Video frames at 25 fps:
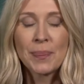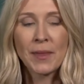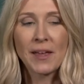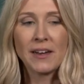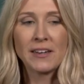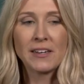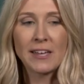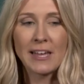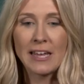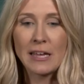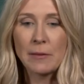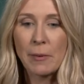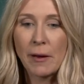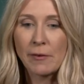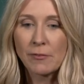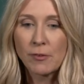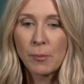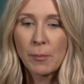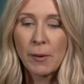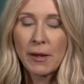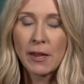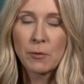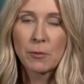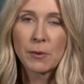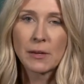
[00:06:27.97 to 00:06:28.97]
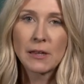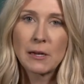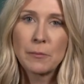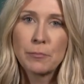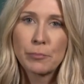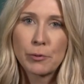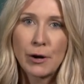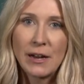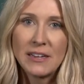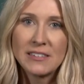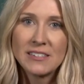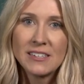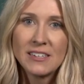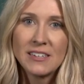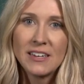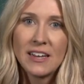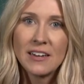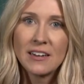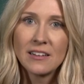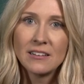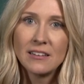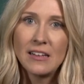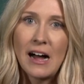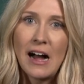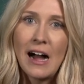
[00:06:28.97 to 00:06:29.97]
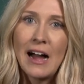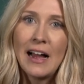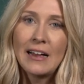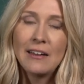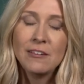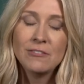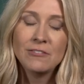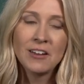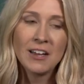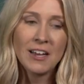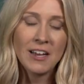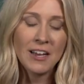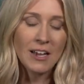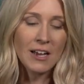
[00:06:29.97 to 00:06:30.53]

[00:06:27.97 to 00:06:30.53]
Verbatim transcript: and to keep everybody really present and alive.